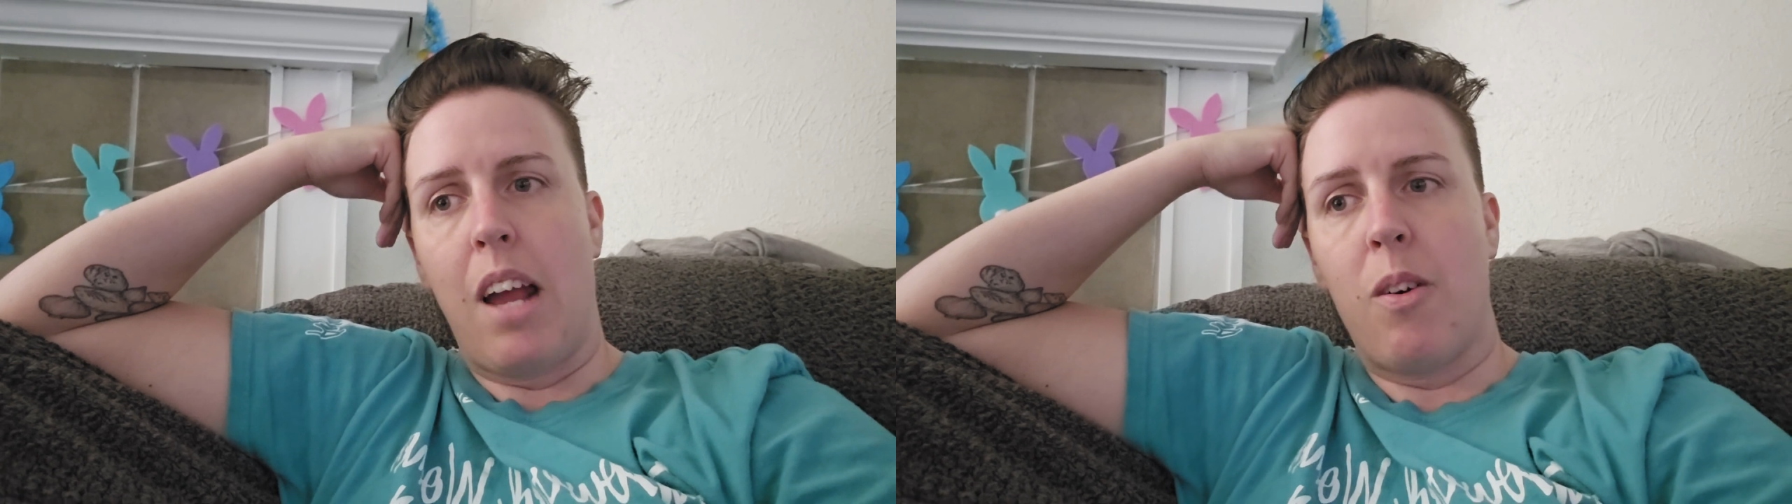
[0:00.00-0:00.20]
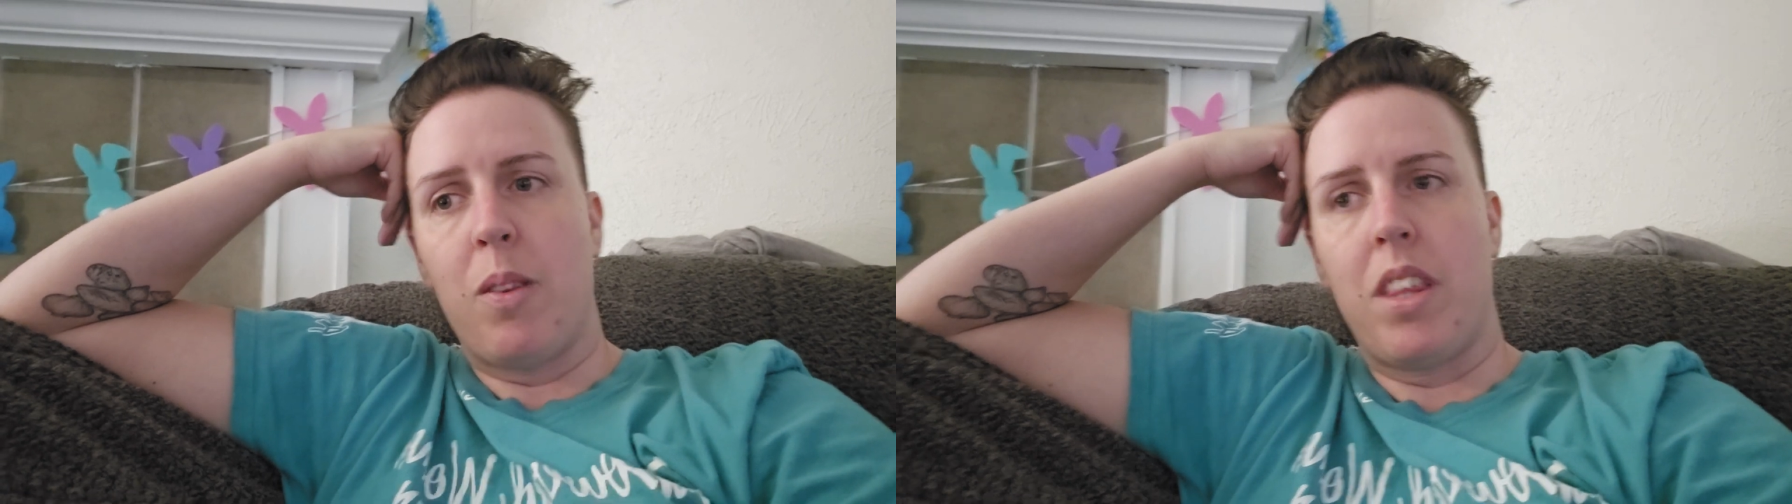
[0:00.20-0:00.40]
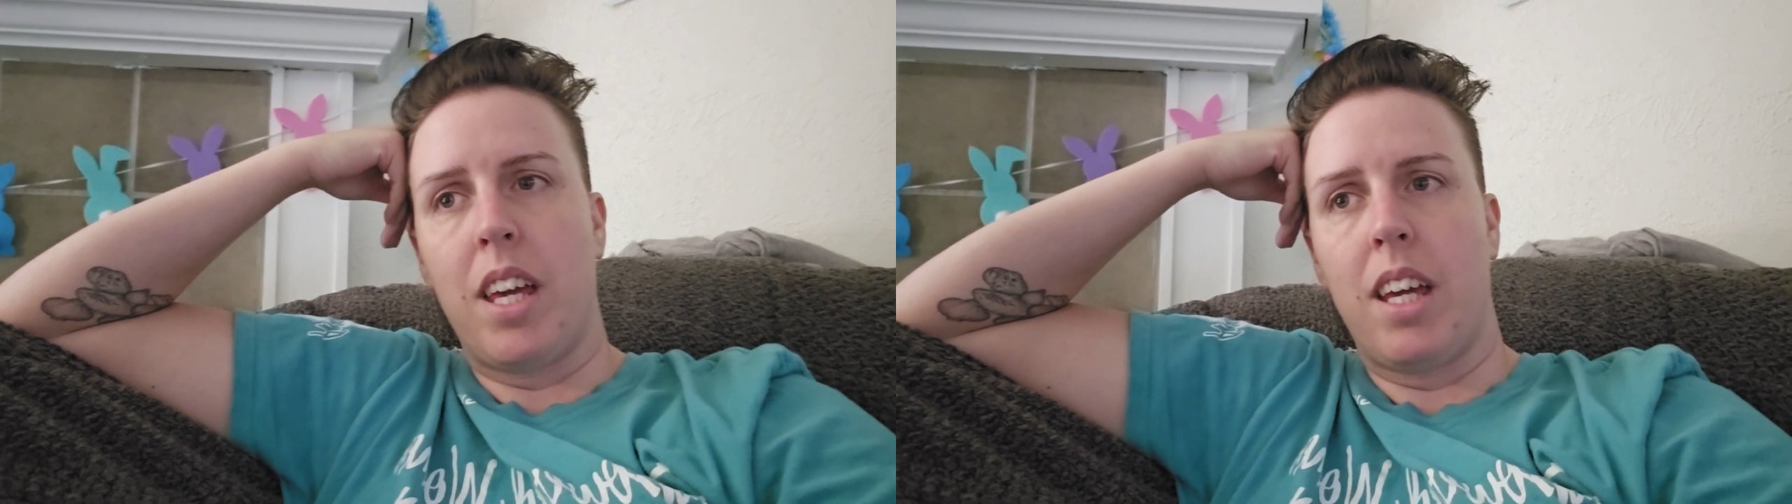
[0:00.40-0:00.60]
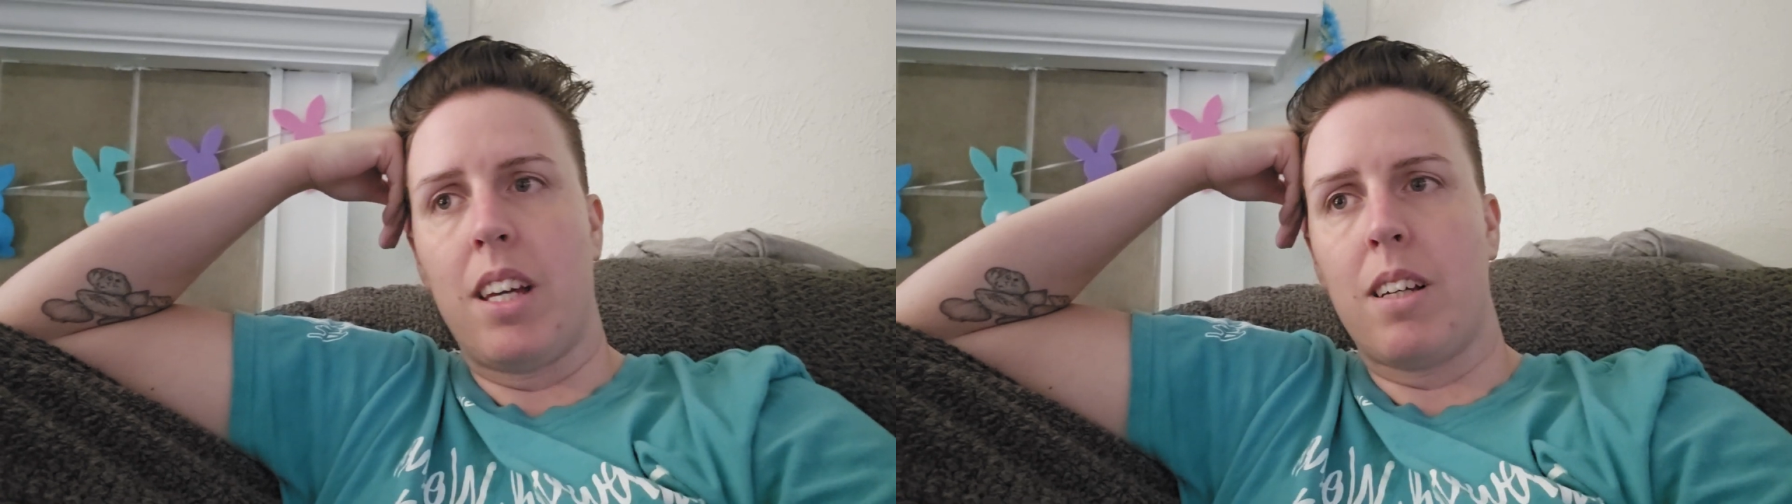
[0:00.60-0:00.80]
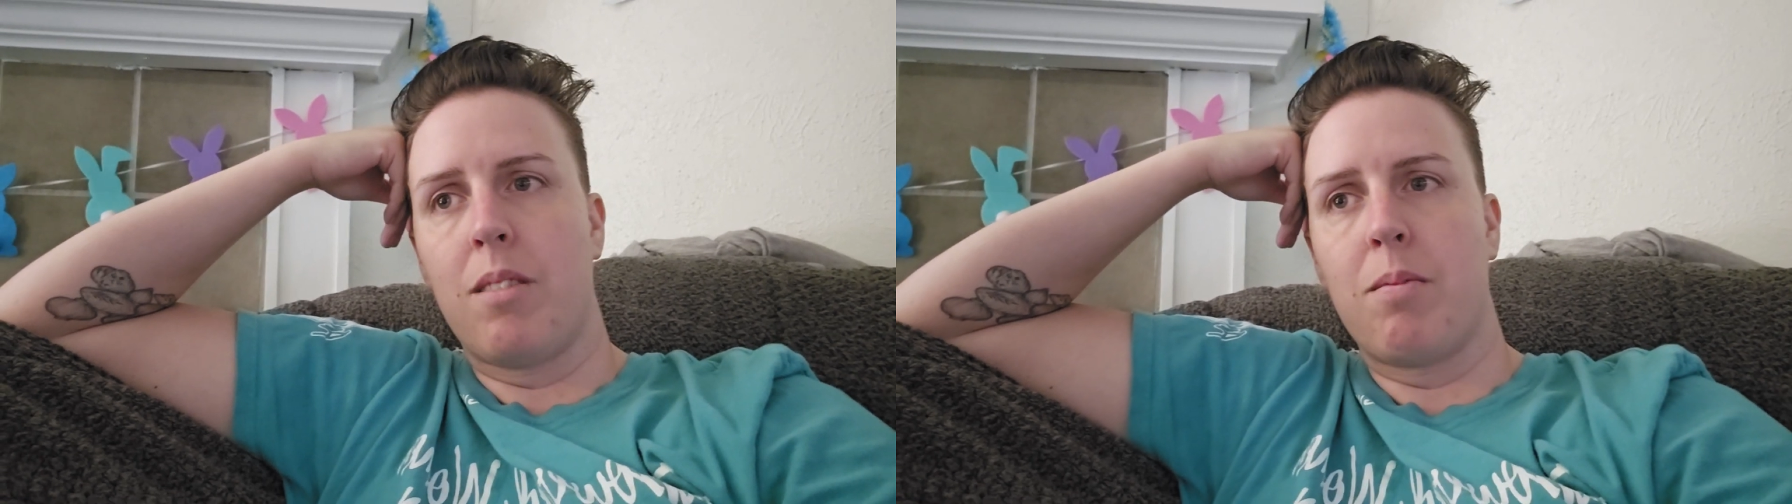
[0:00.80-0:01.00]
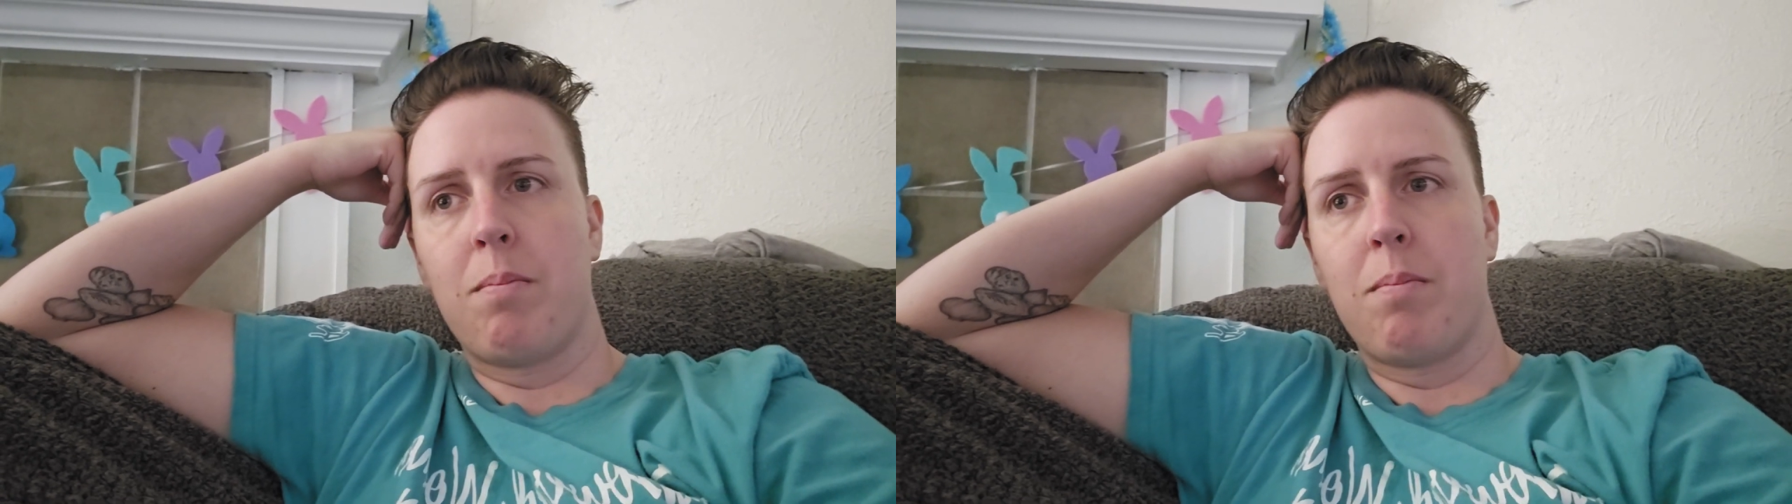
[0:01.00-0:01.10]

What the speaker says: don't think